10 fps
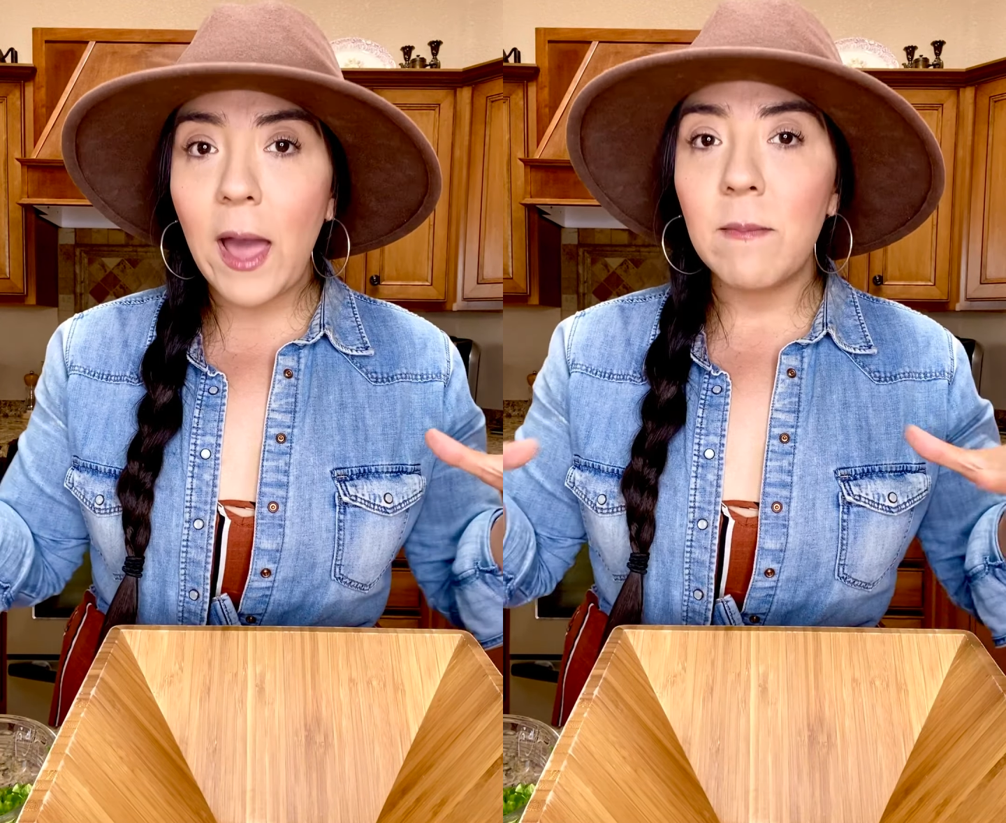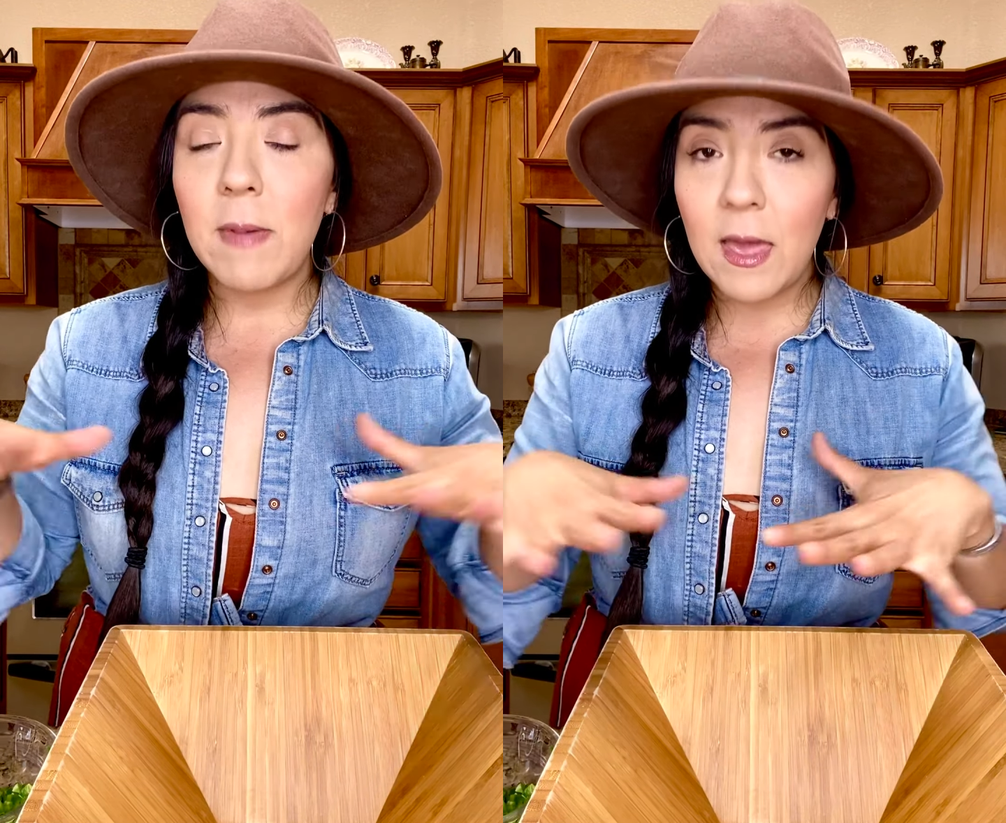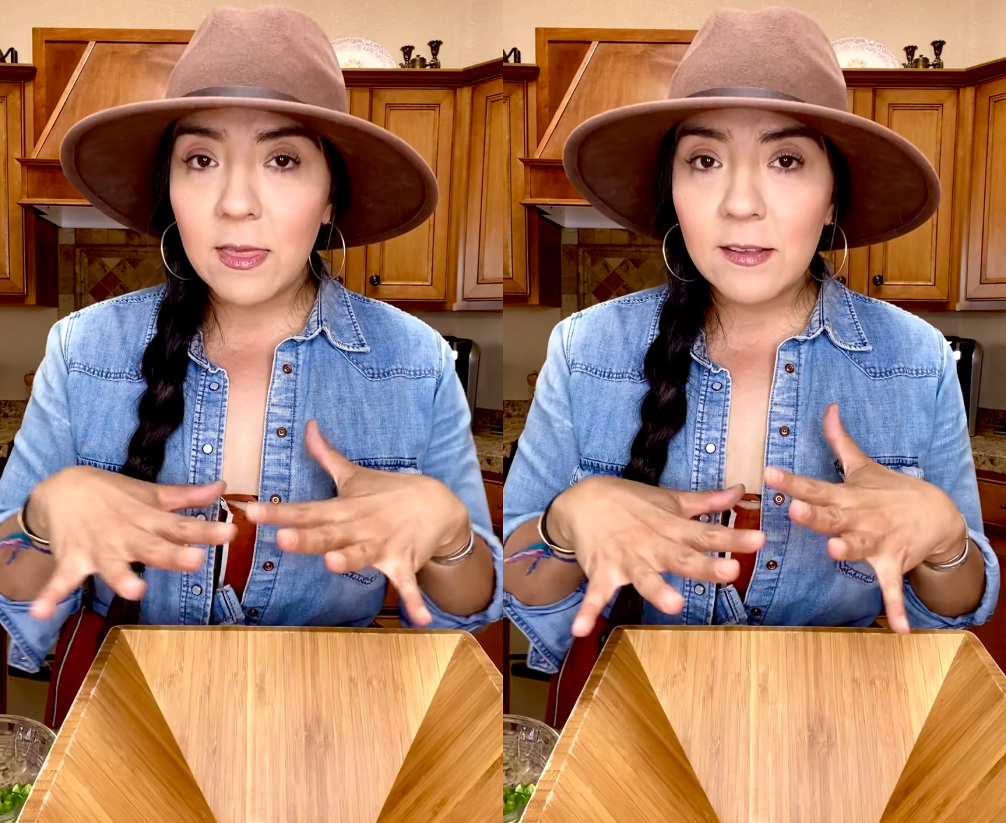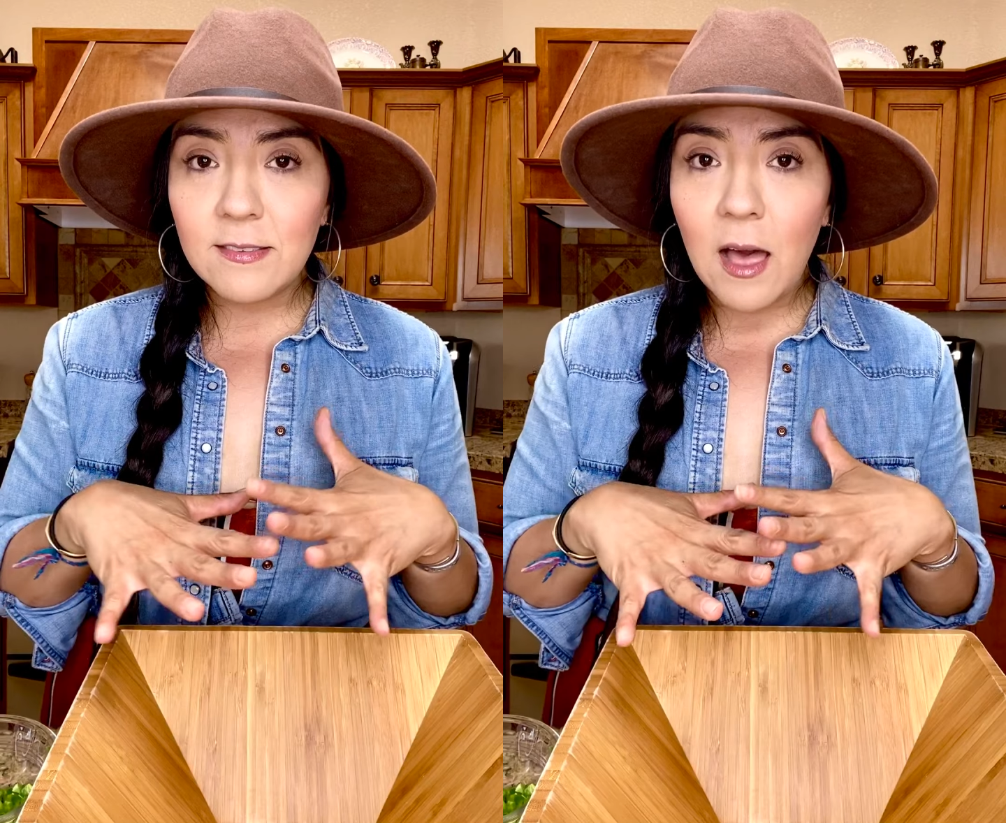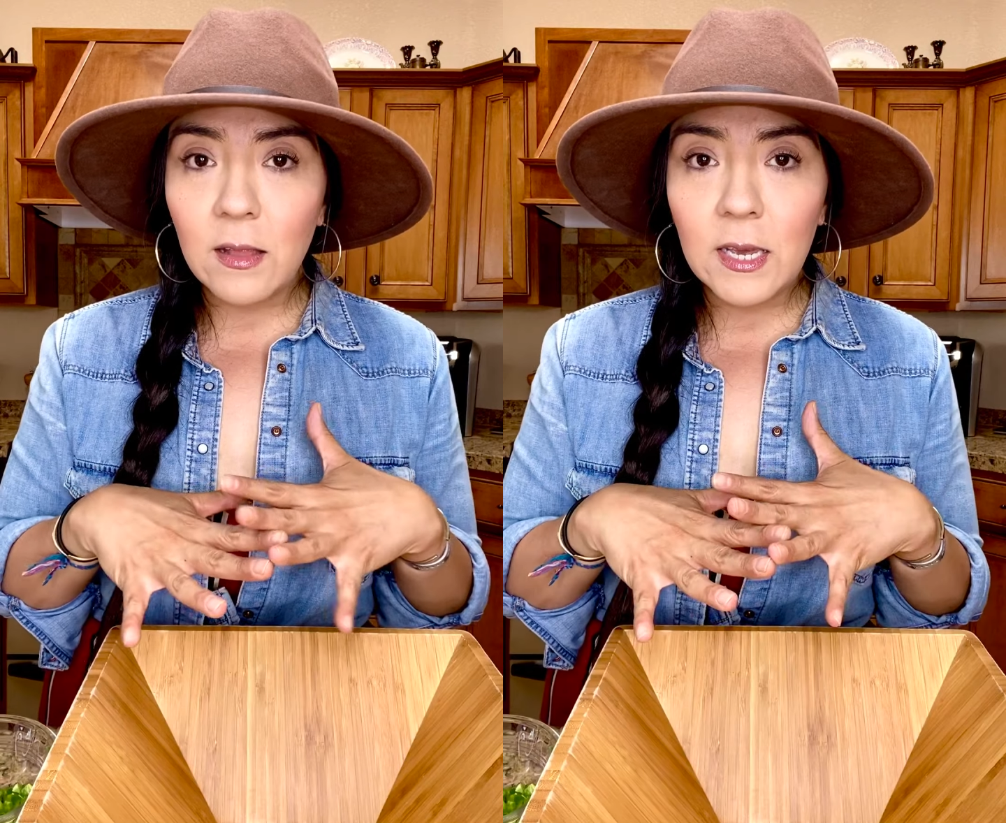I make the
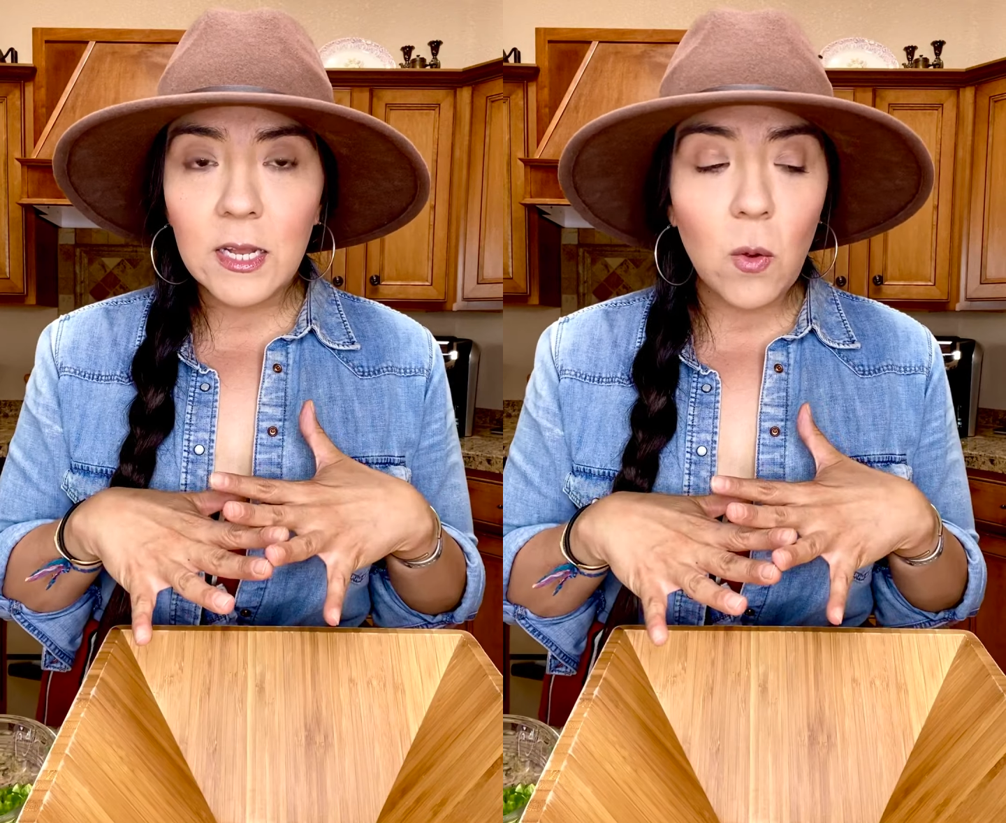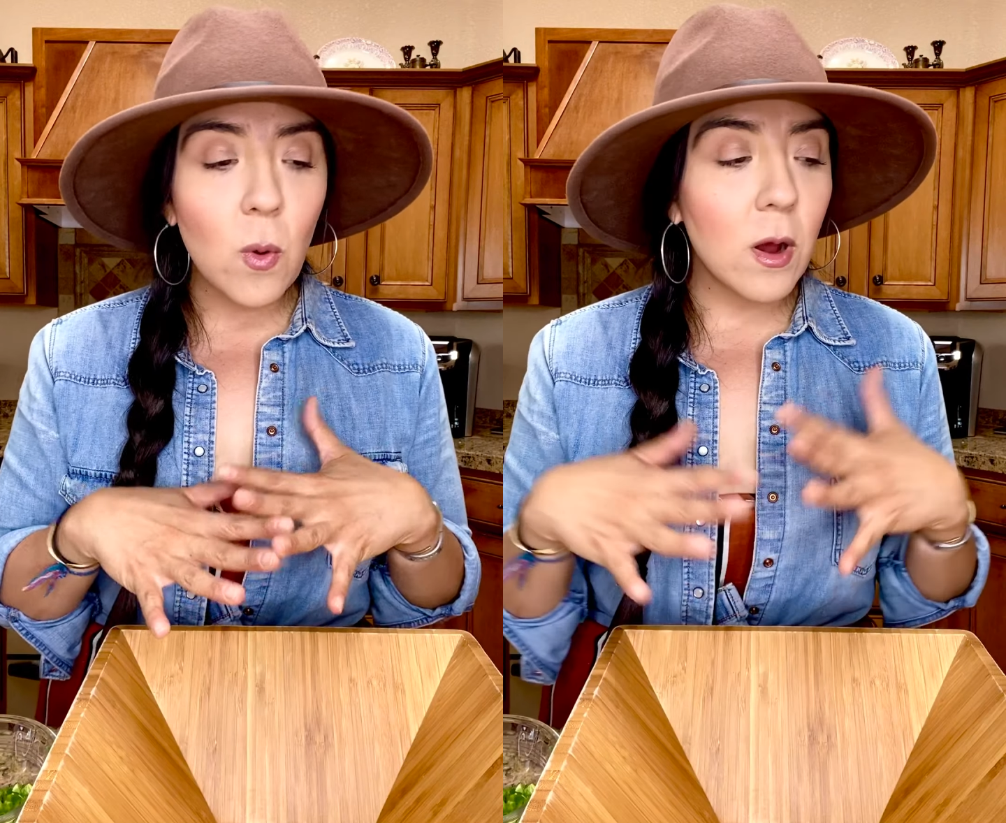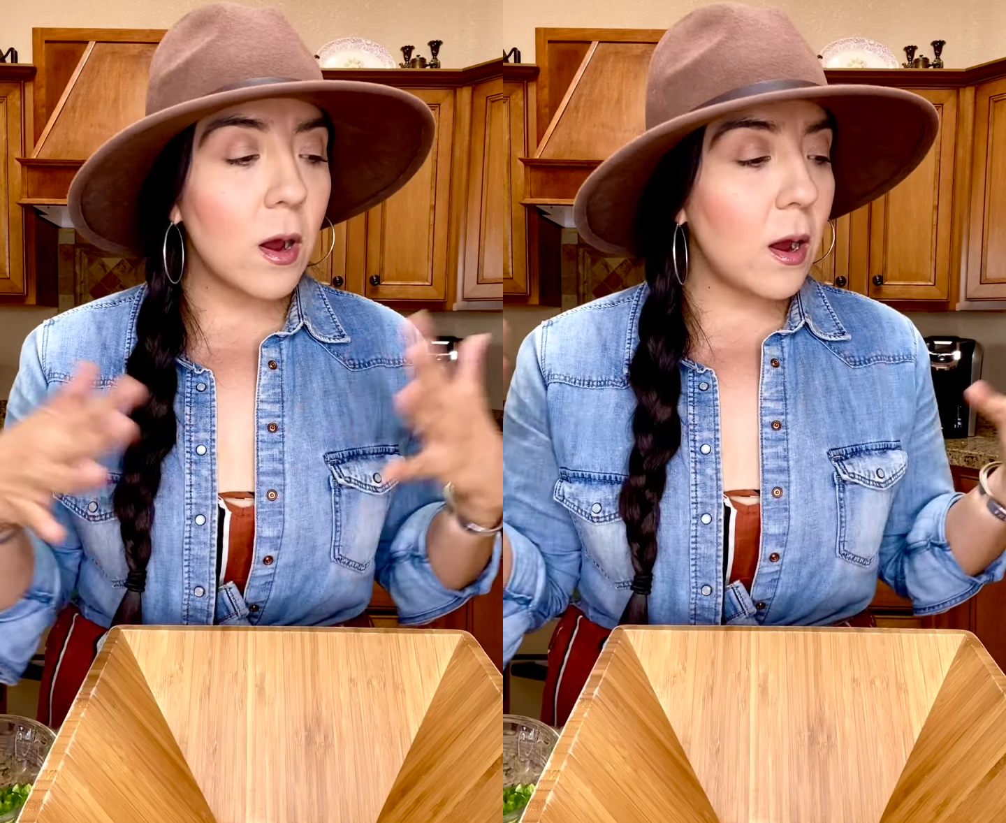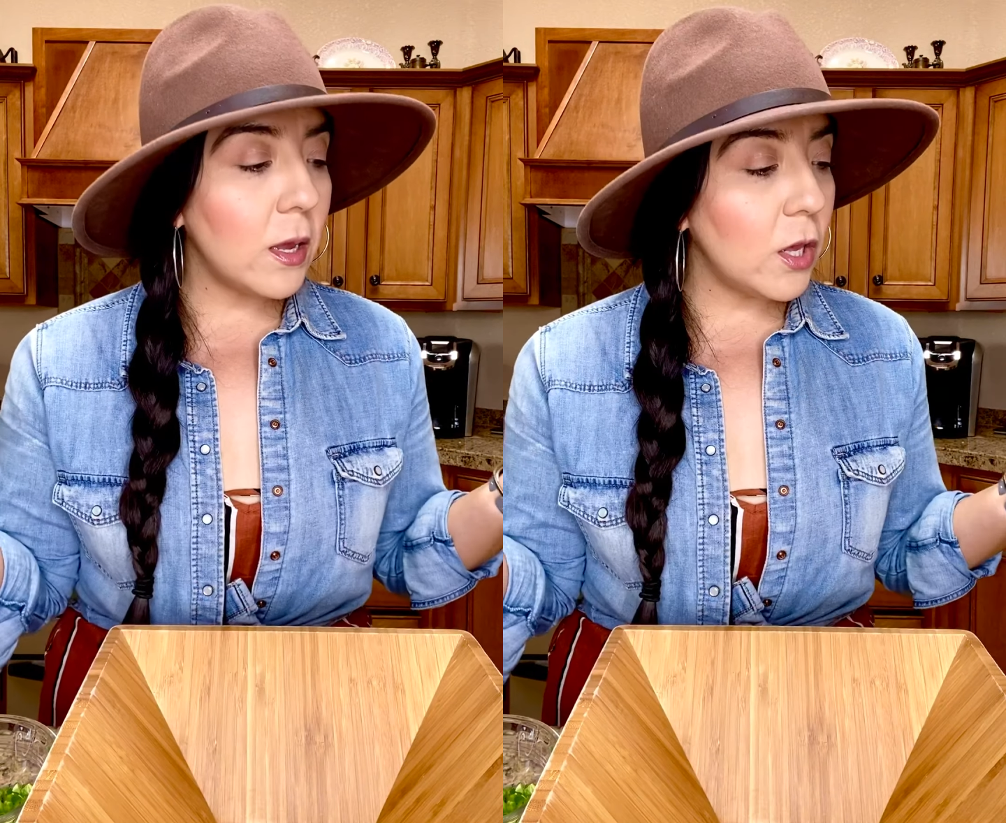salad or,